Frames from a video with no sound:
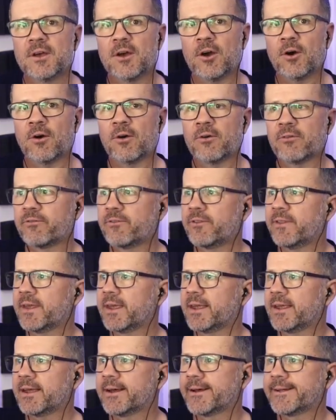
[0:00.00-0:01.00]
of
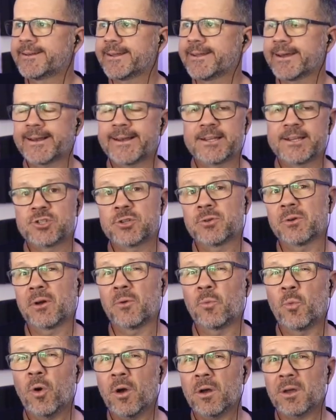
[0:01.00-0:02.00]
the Decklink
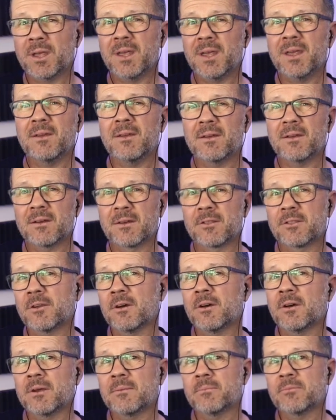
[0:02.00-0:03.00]
Duo working at
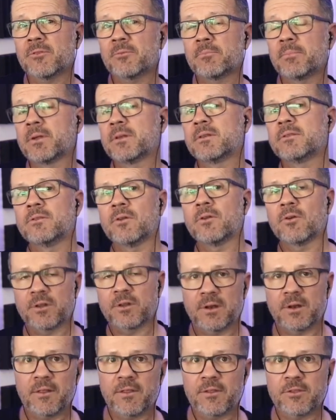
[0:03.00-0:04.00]
times but not
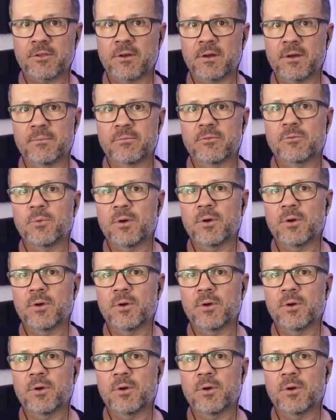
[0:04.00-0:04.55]
at other times.